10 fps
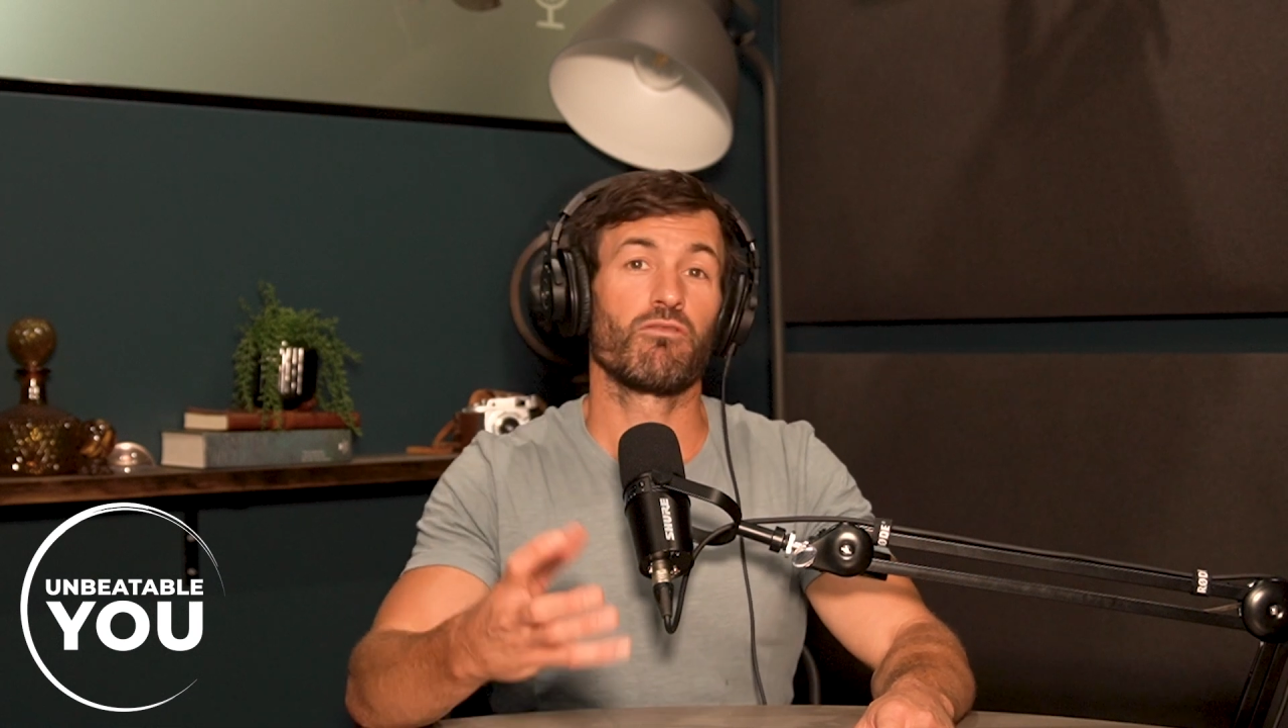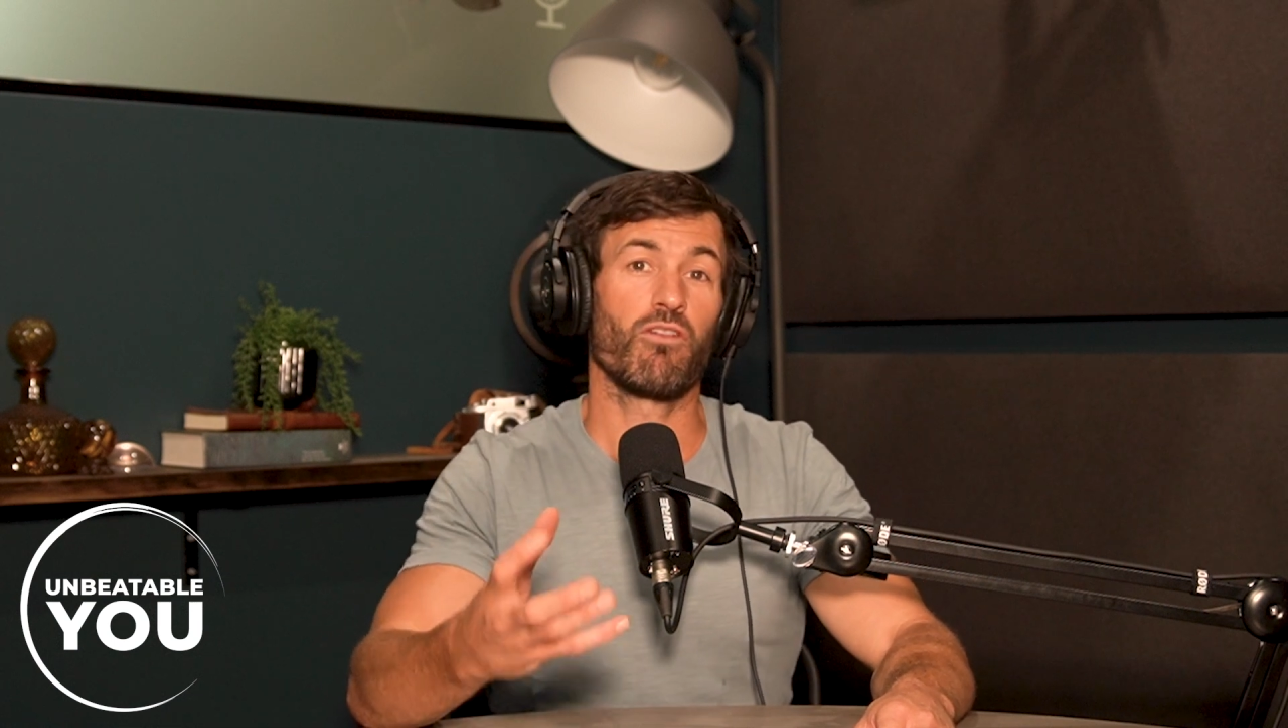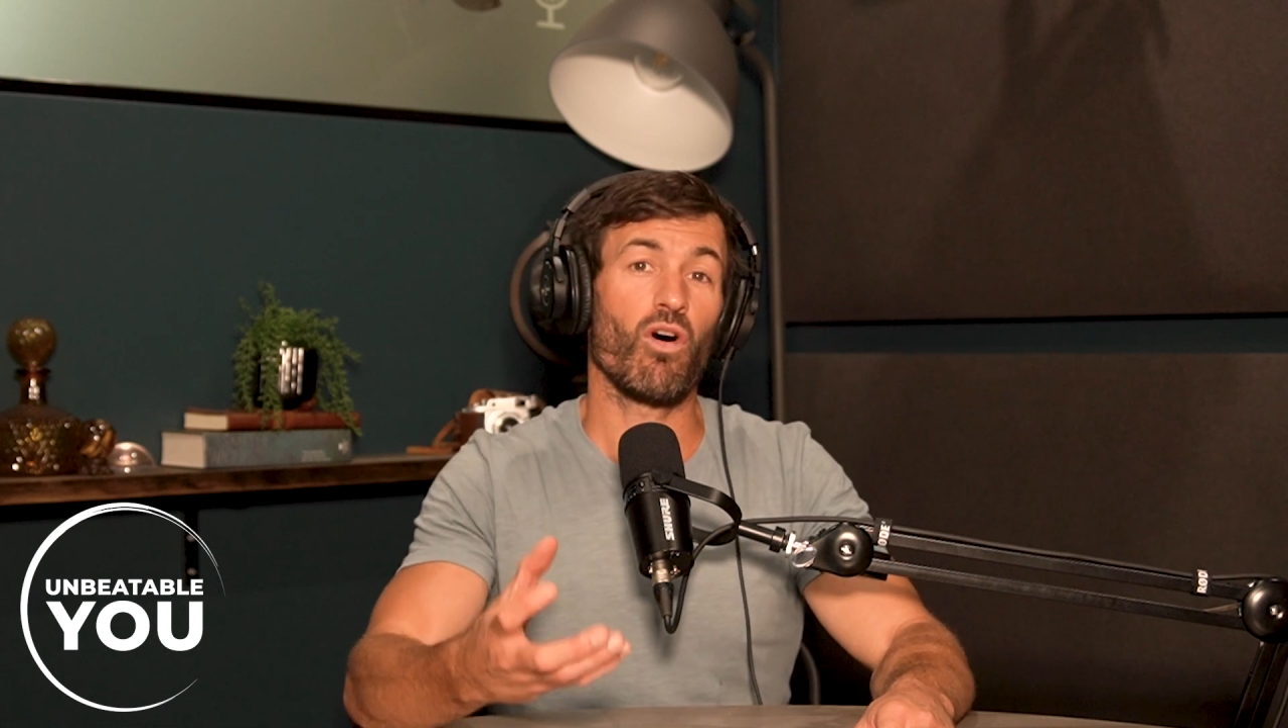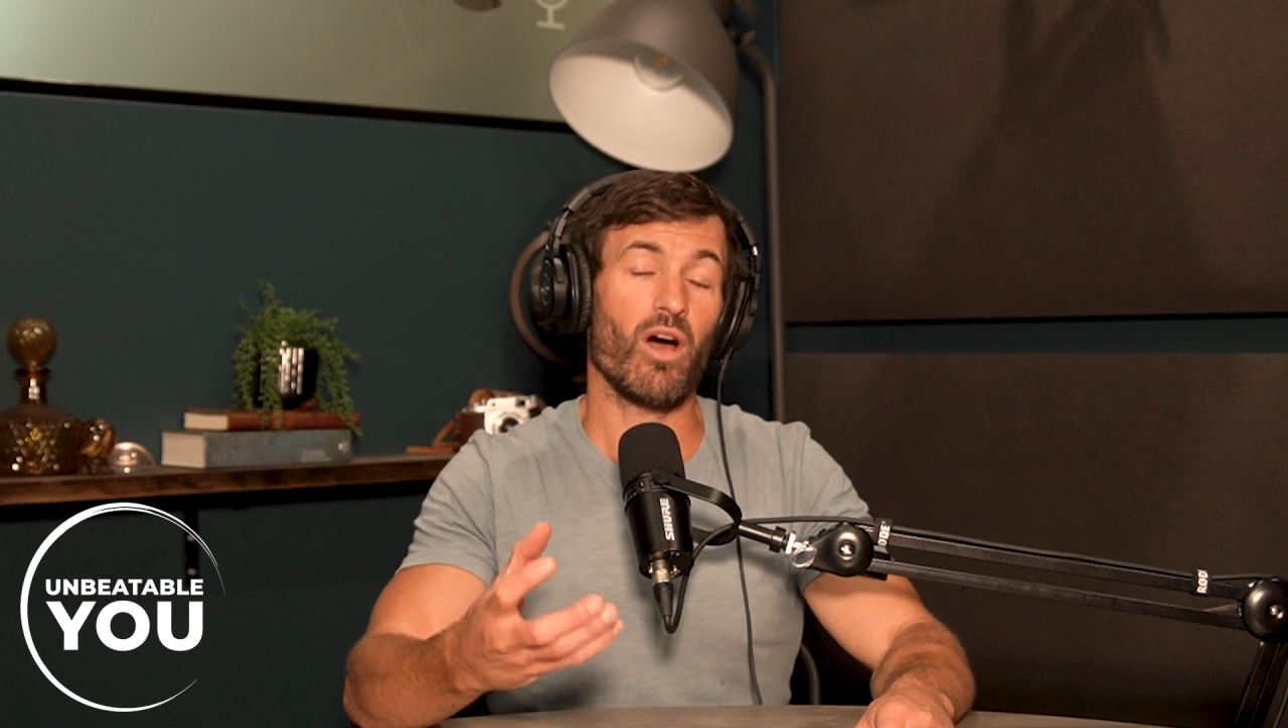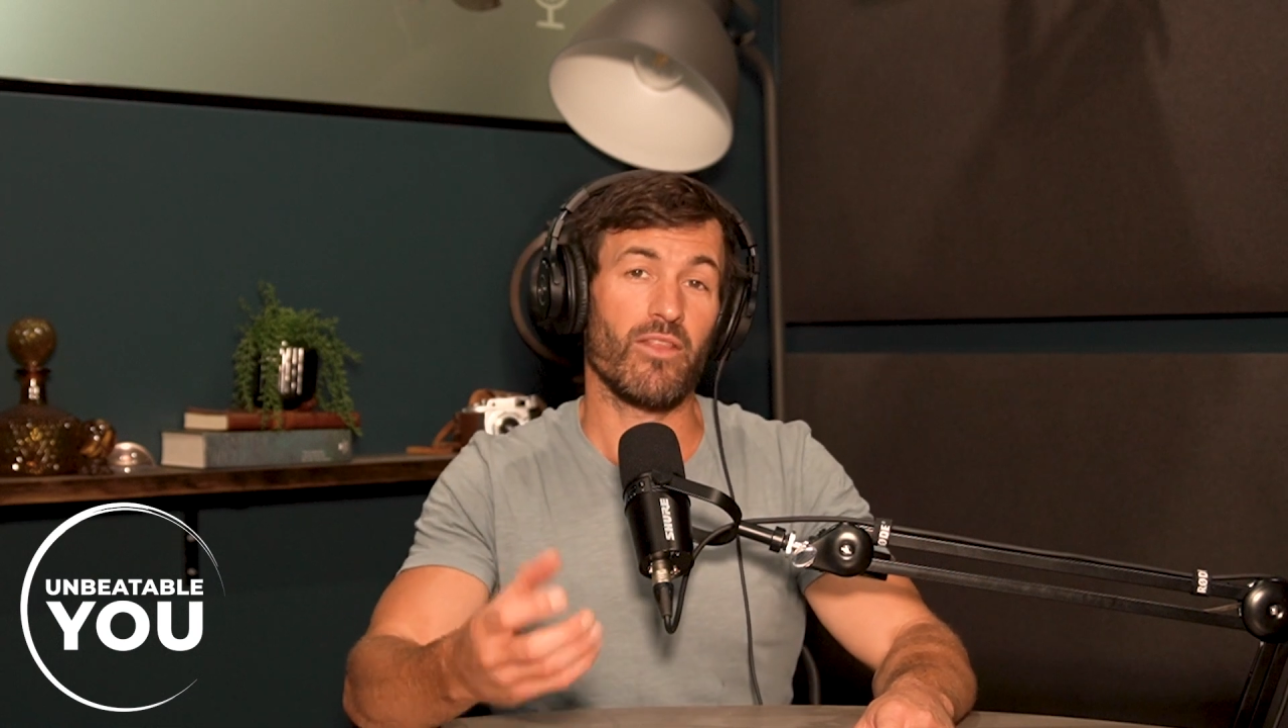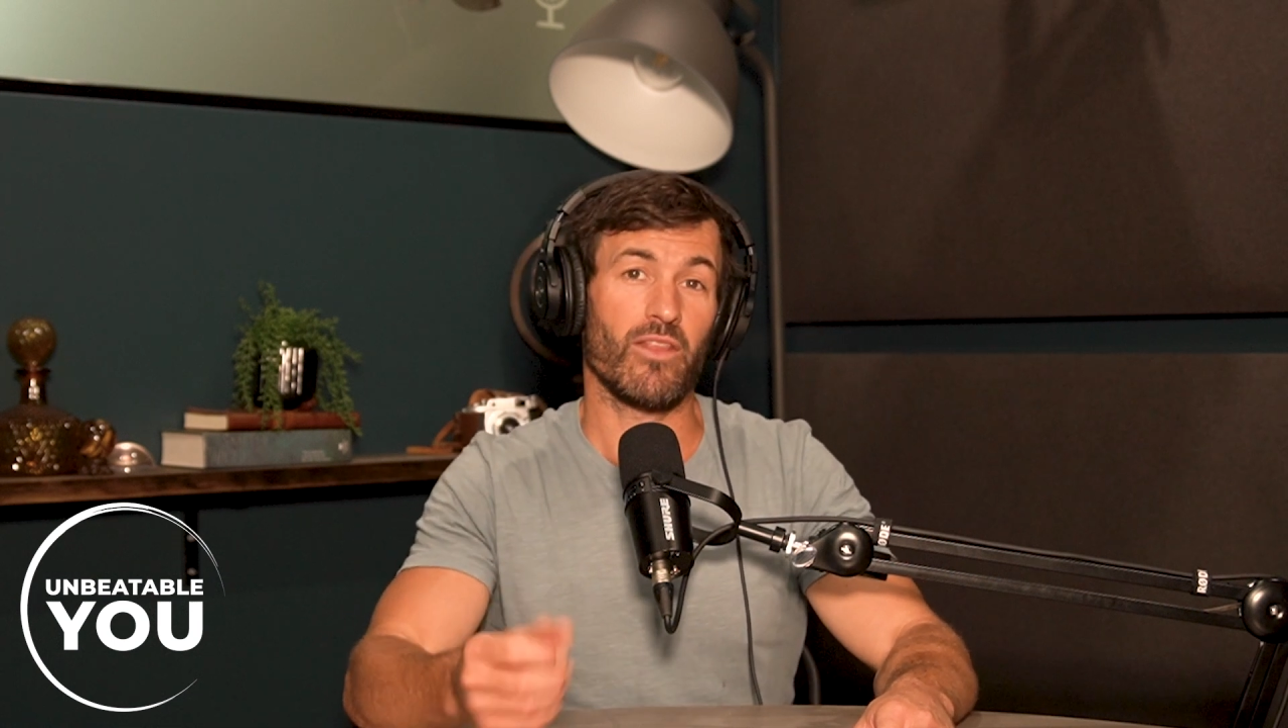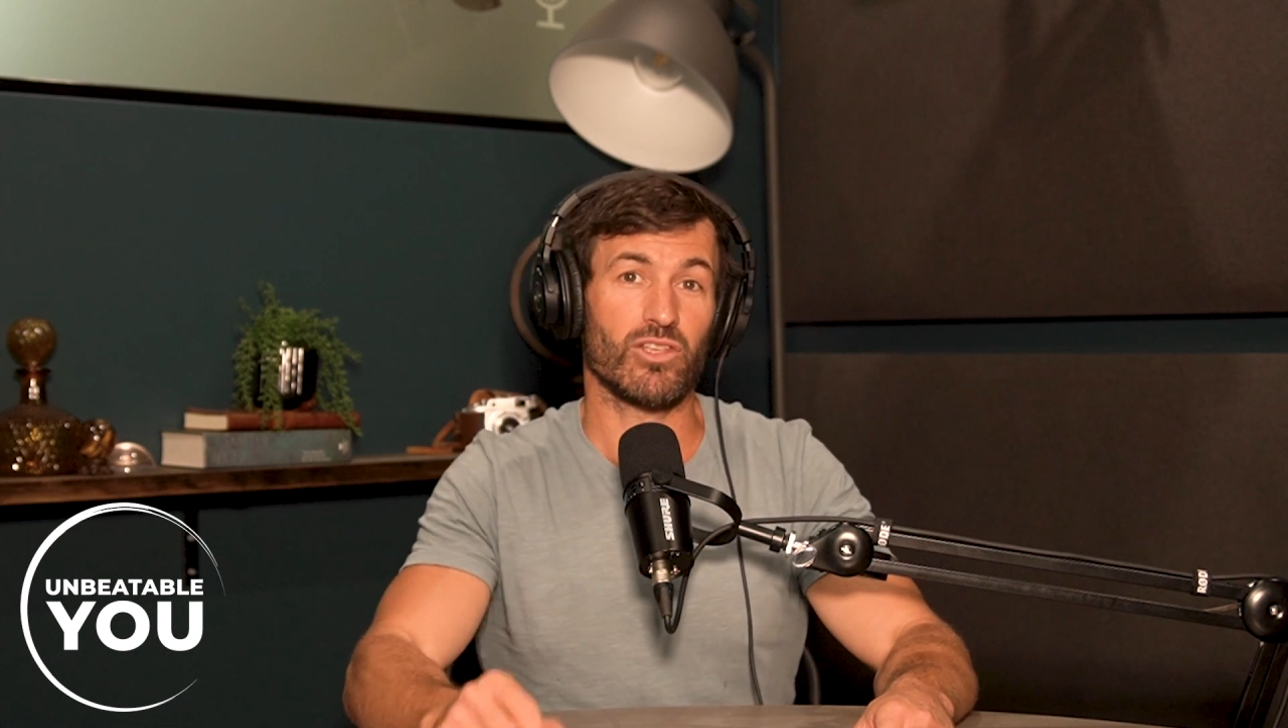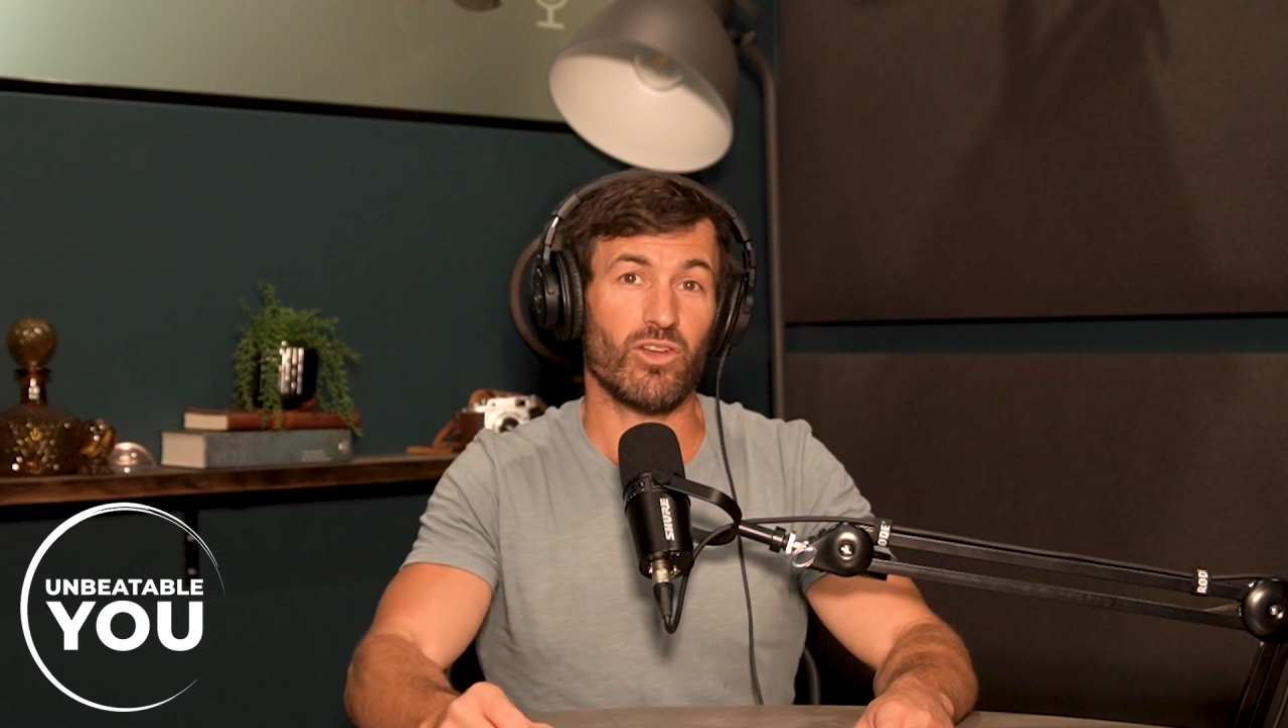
find that